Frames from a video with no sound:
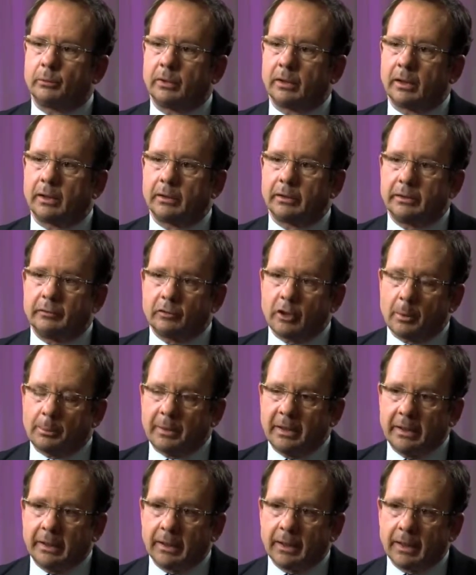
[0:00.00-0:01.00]
We are
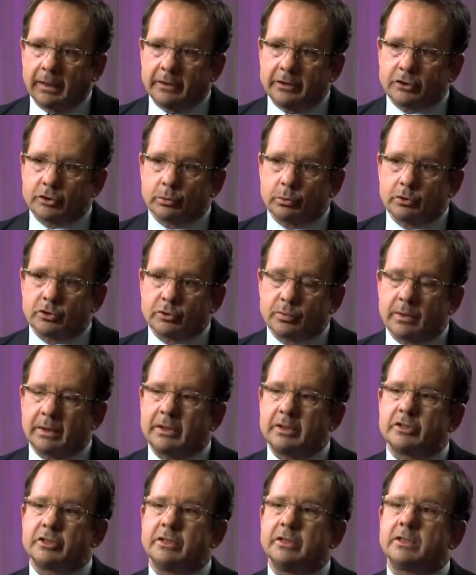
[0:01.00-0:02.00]
developing additional
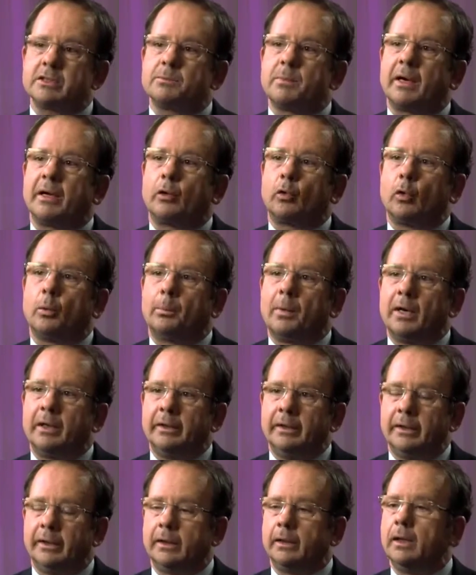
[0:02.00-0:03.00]
strategies by
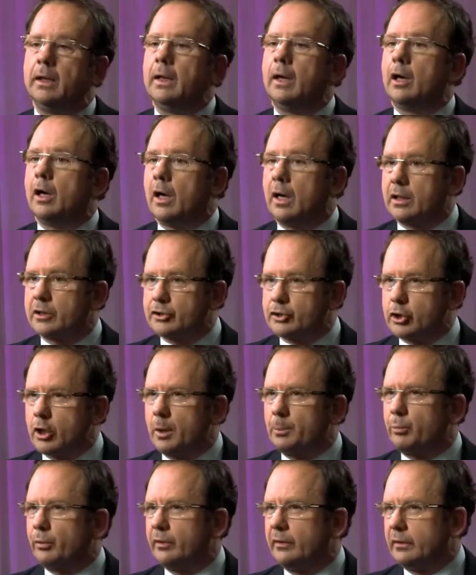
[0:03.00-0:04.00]
combining
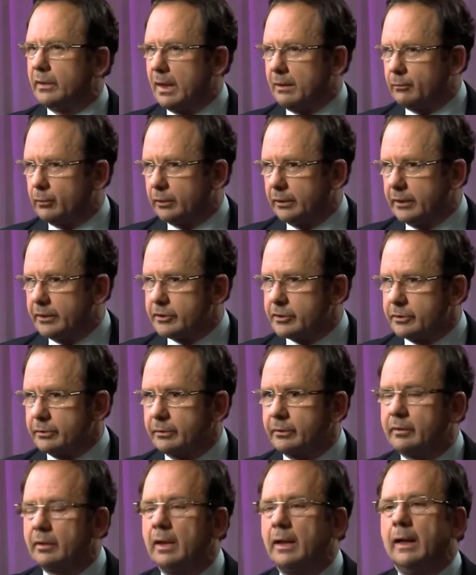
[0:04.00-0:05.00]
R-CHOP with novel
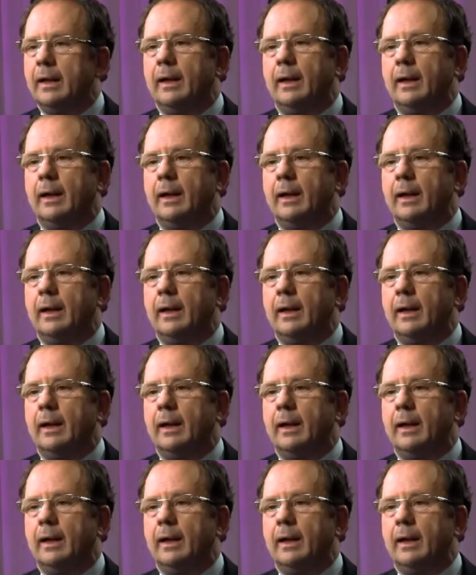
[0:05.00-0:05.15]
agent,